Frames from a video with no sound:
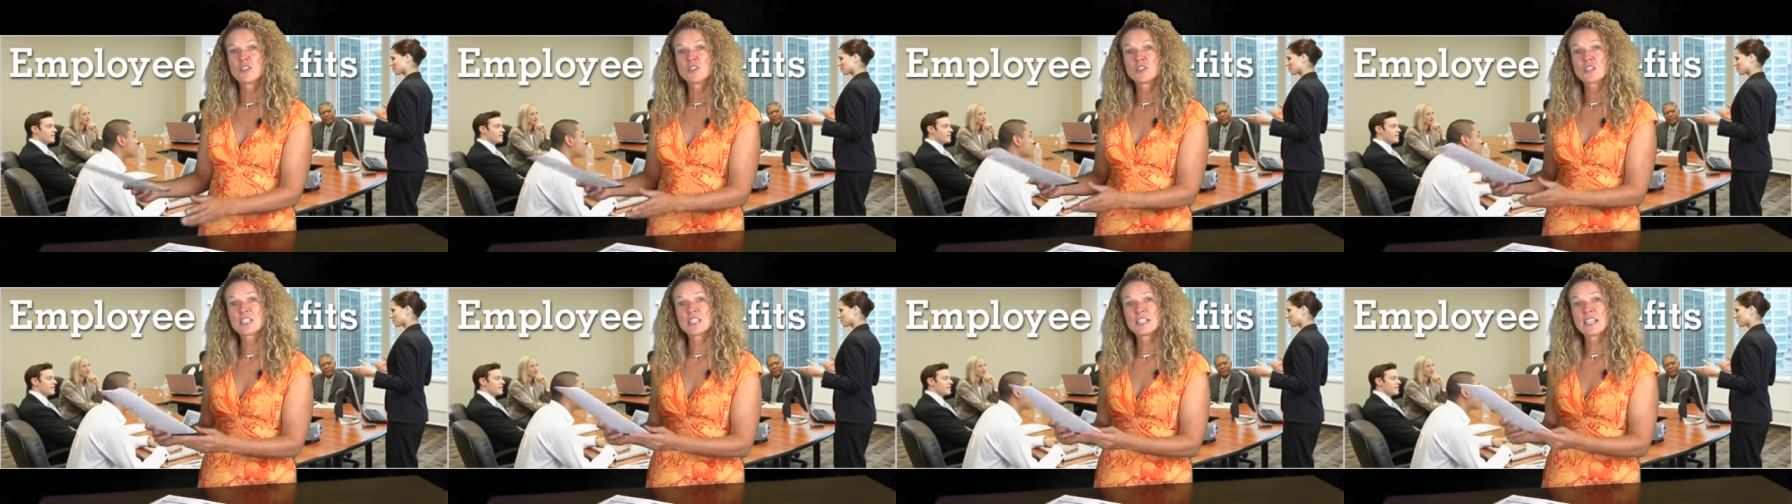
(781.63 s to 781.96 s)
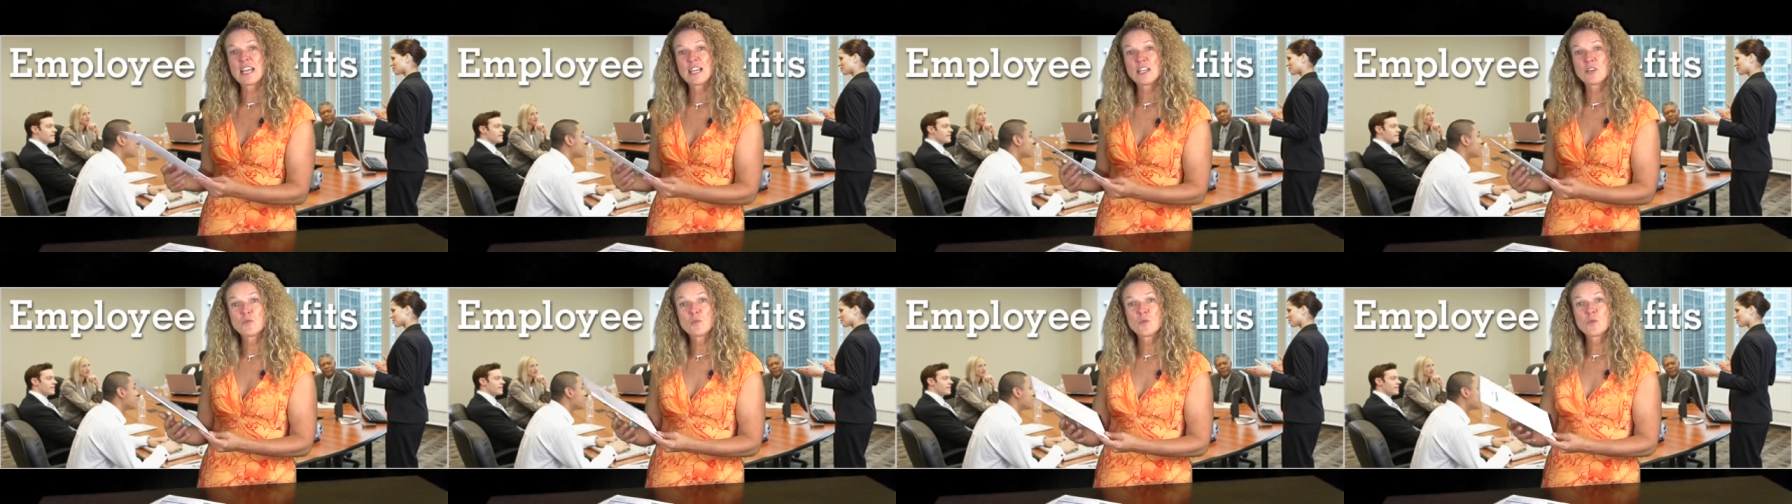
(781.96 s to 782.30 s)

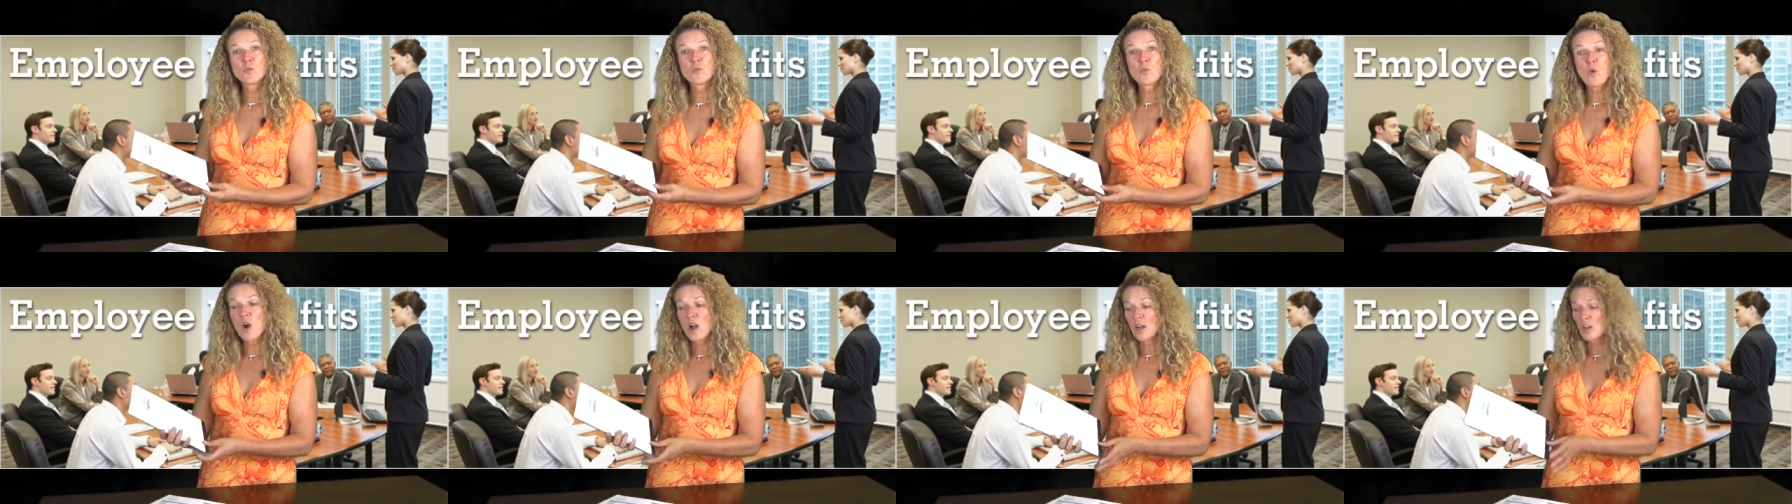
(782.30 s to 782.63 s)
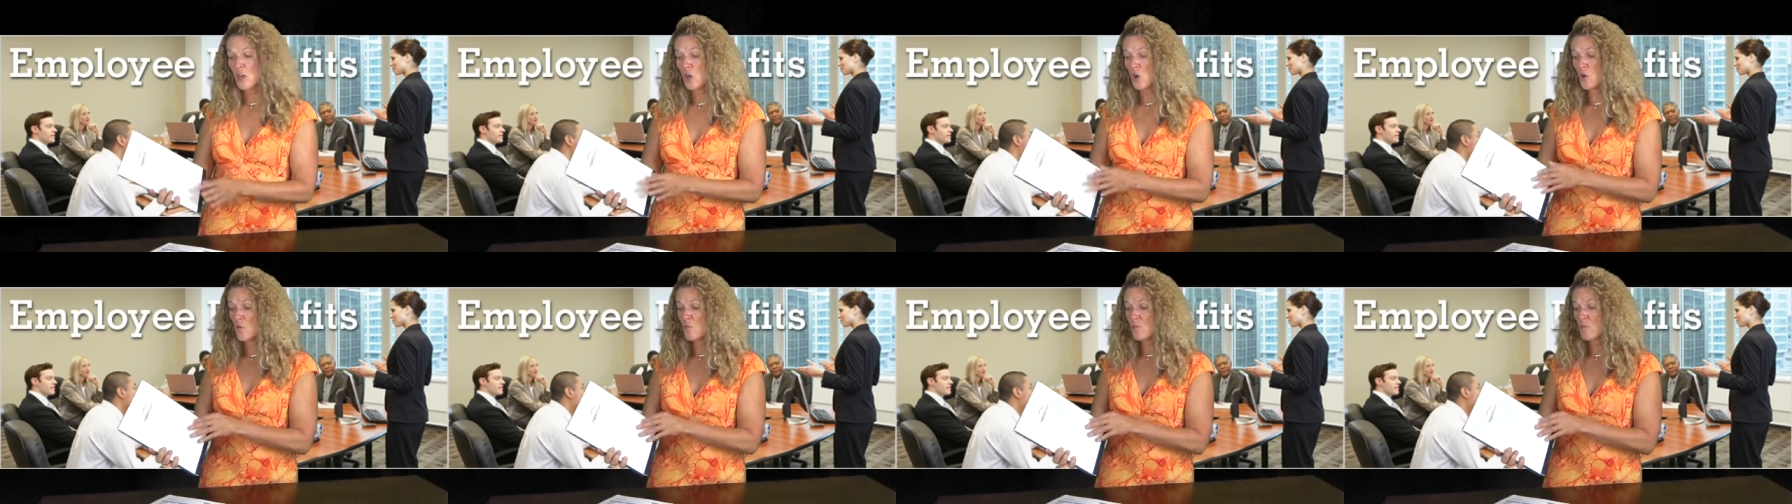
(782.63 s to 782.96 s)
Today you
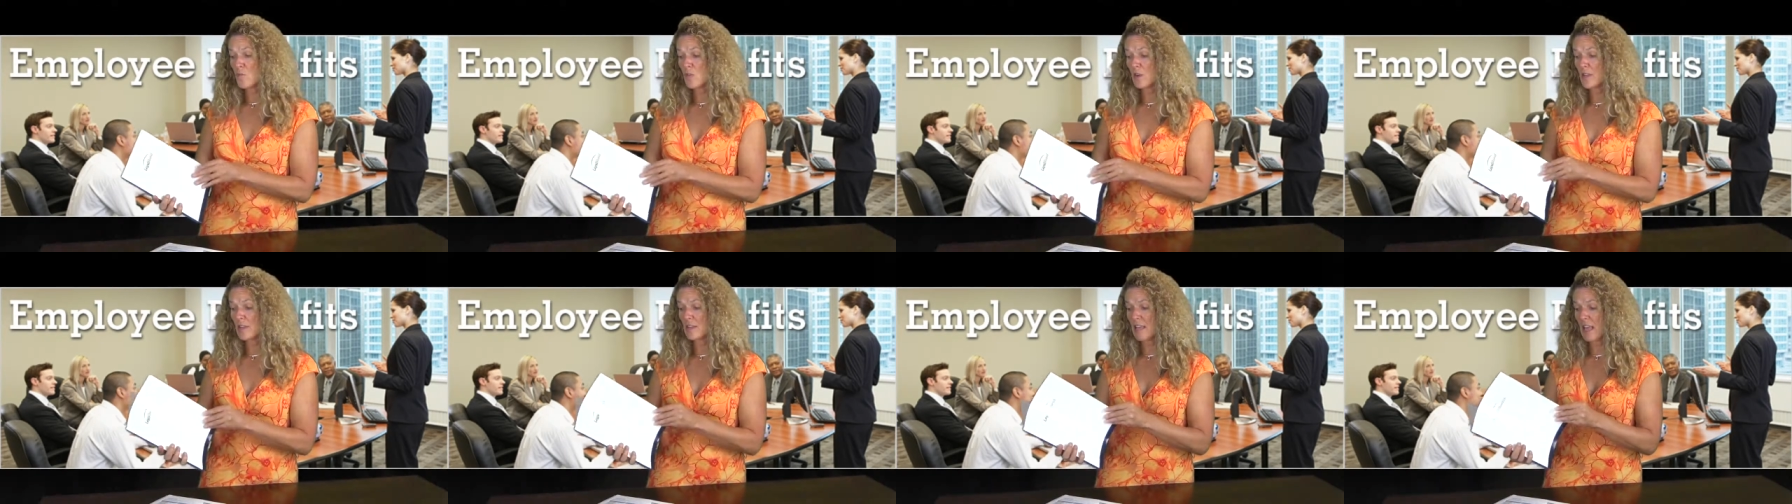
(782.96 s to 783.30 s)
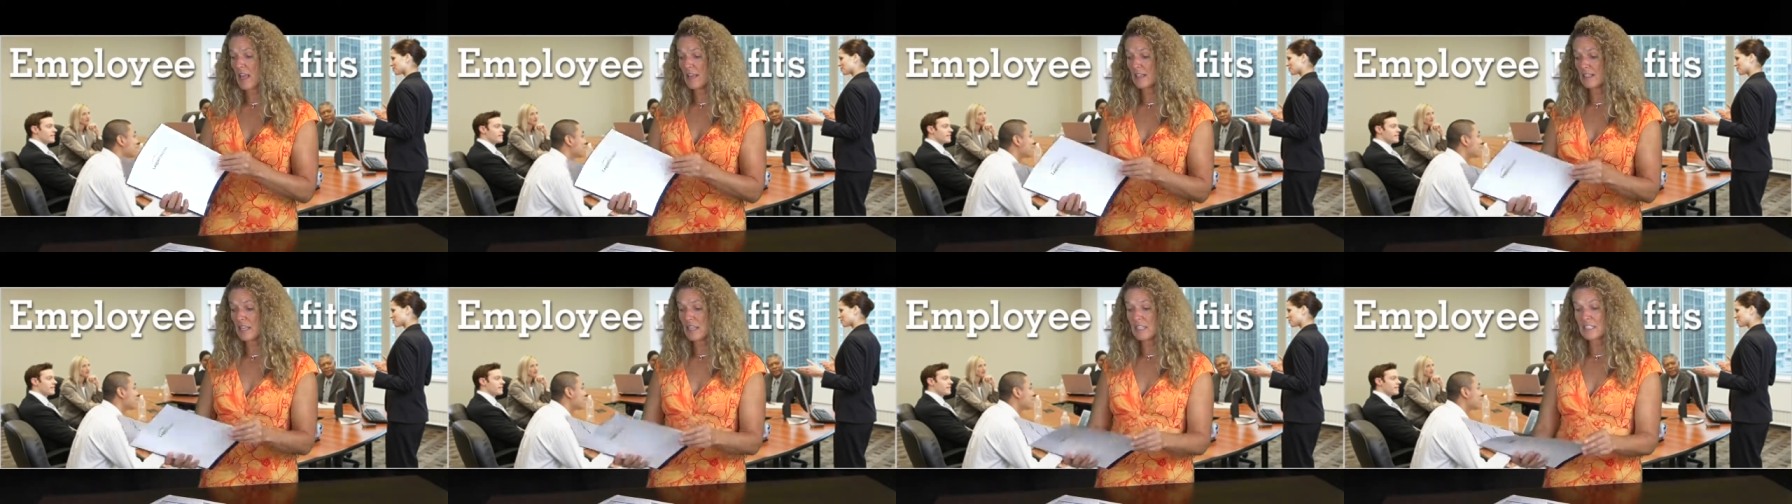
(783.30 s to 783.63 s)
walk home with
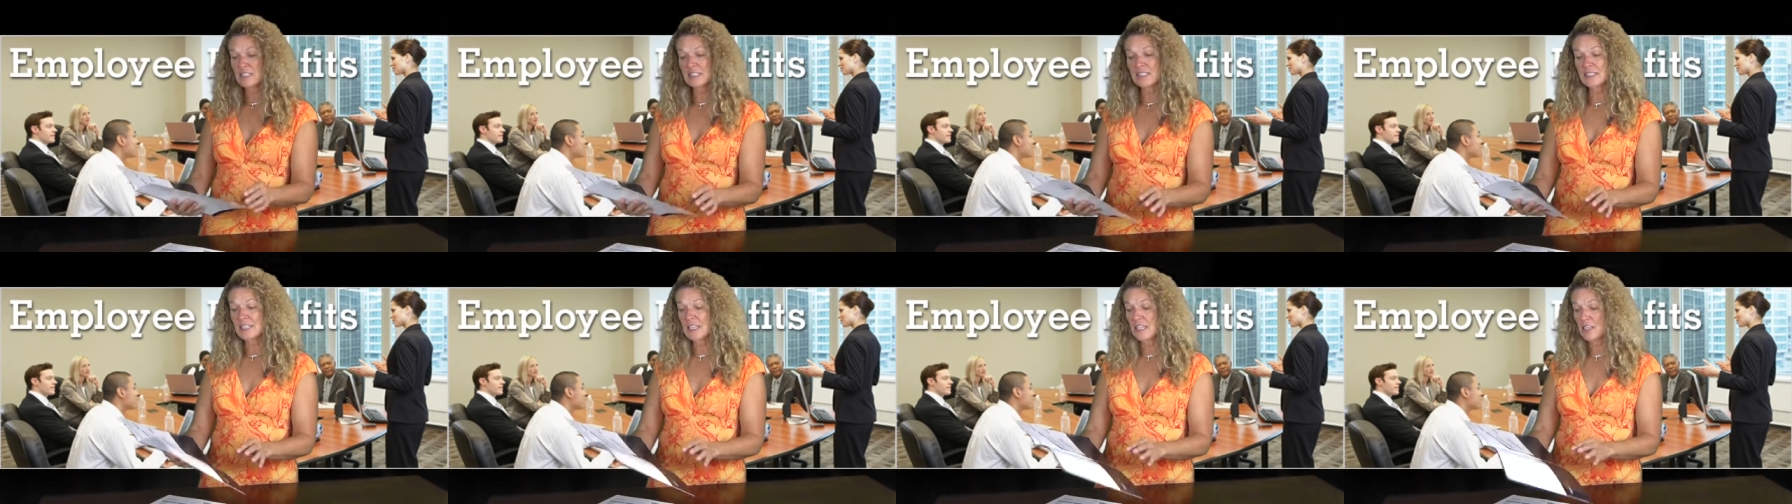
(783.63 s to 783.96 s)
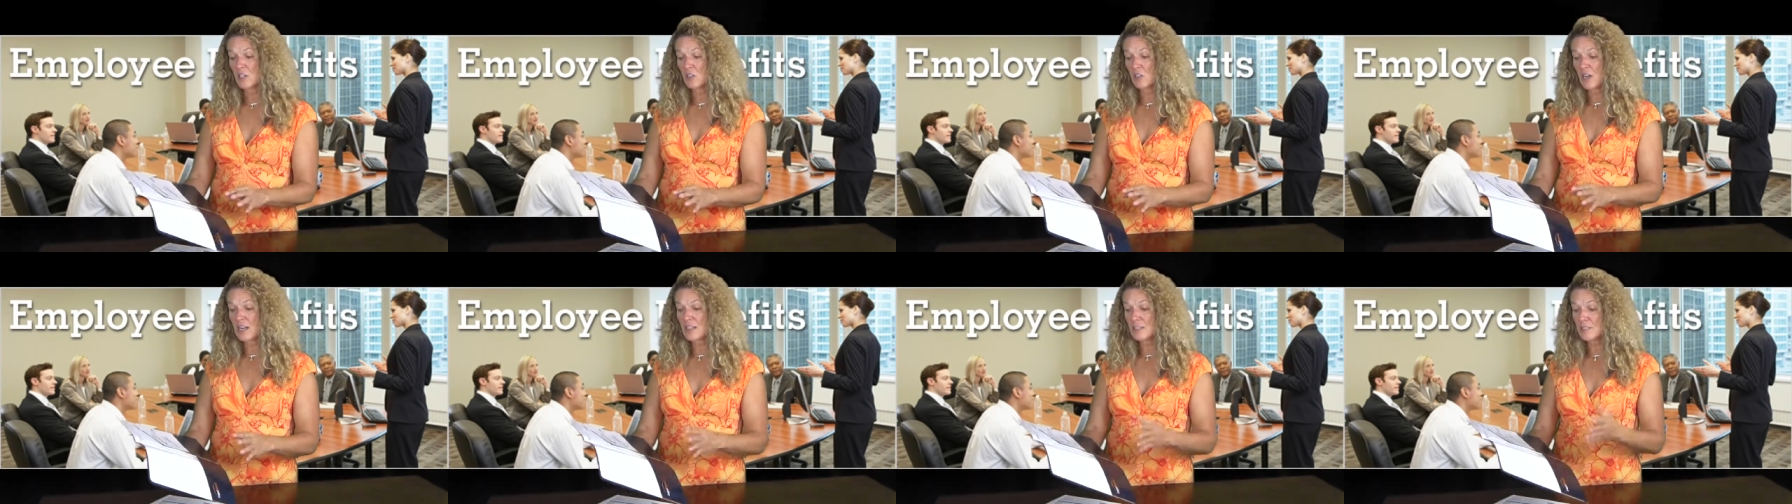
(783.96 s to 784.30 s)
and get to say
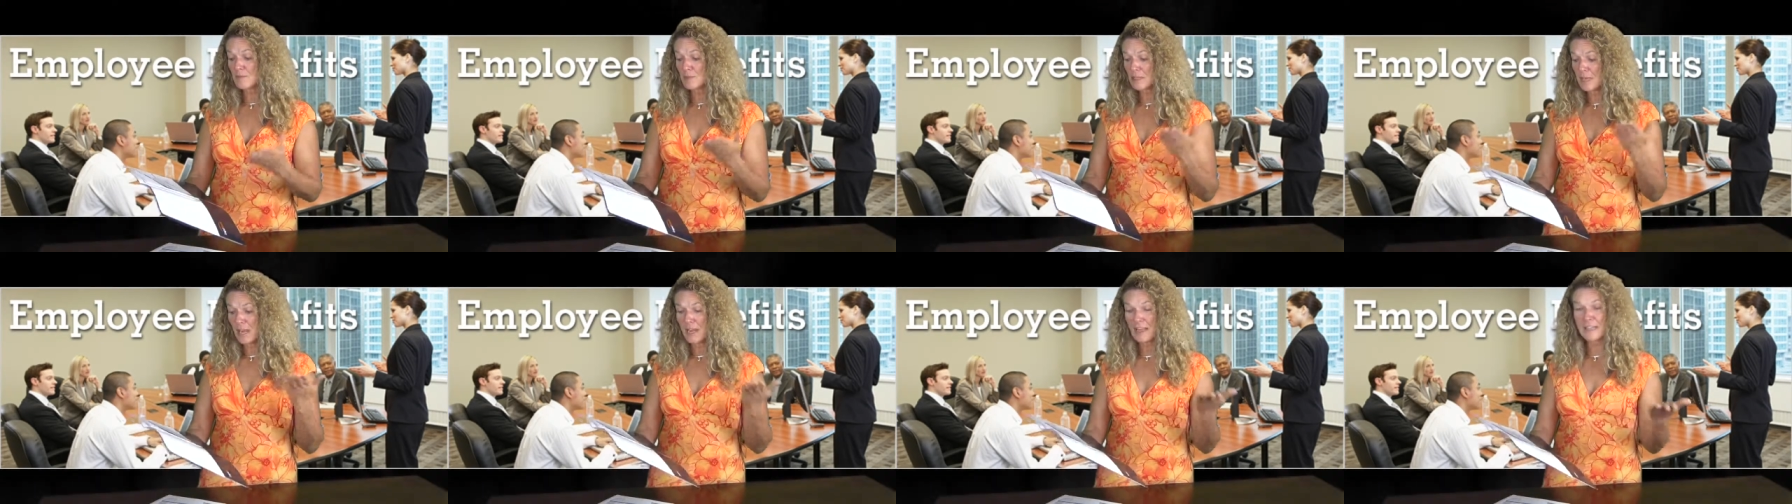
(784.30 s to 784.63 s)
to your husband,